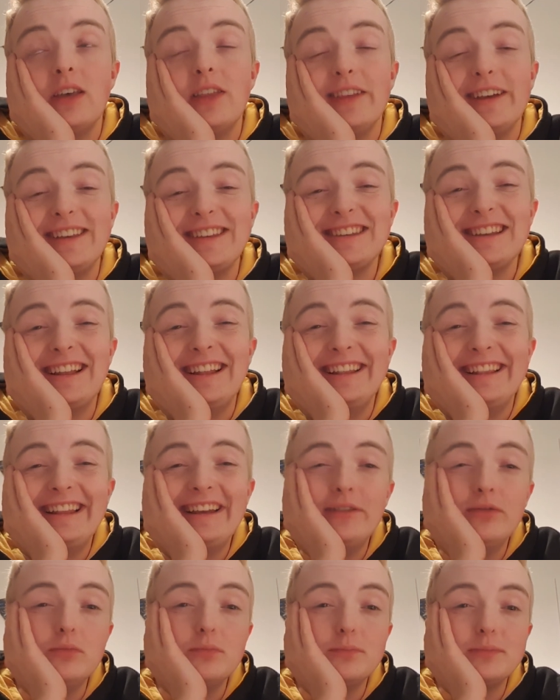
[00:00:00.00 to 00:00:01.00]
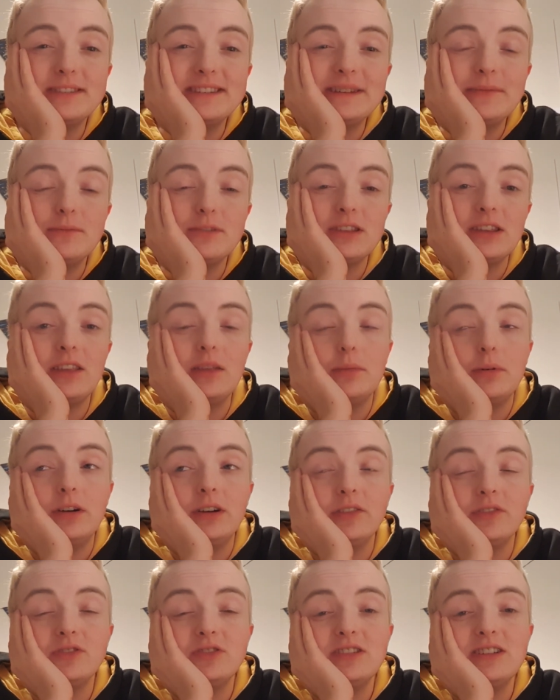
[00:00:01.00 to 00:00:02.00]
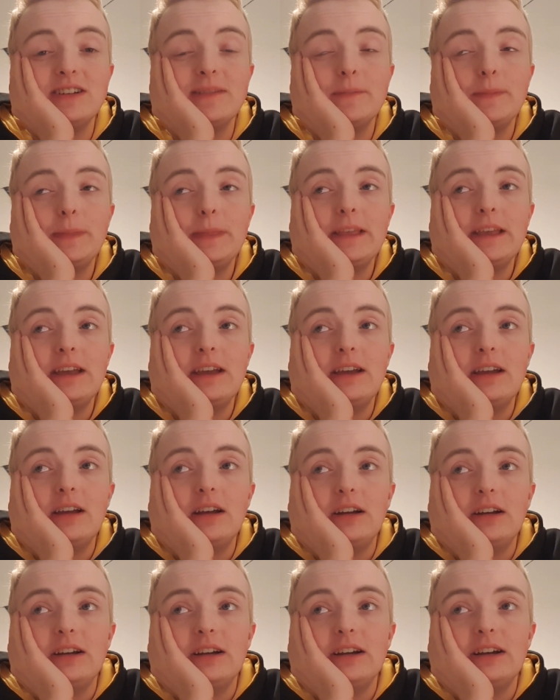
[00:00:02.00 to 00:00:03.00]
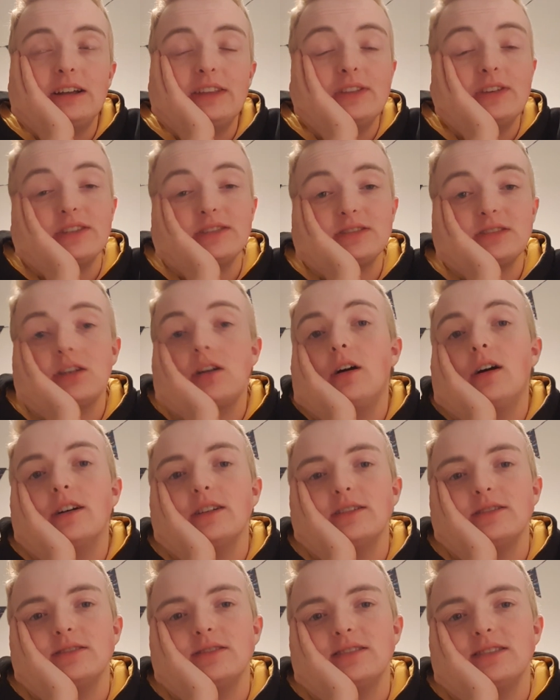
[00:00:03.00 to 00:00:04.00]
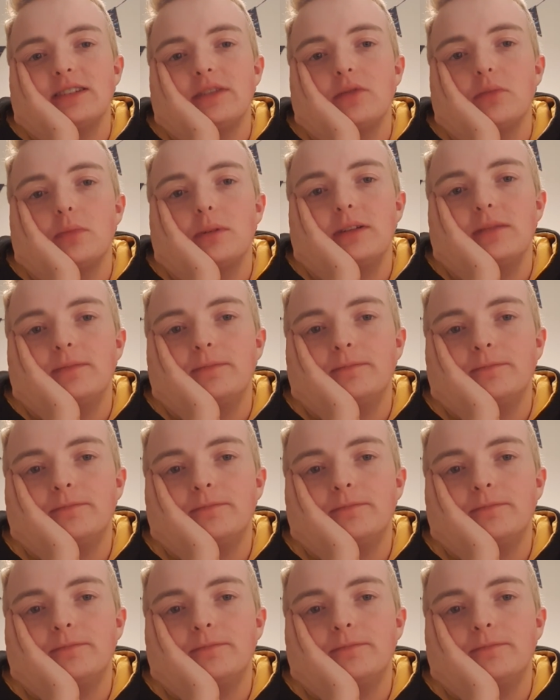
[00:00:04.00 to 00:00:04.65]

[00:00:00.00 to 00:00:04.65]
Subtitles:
That's 11% within the past year, and that's the highest it's ever been.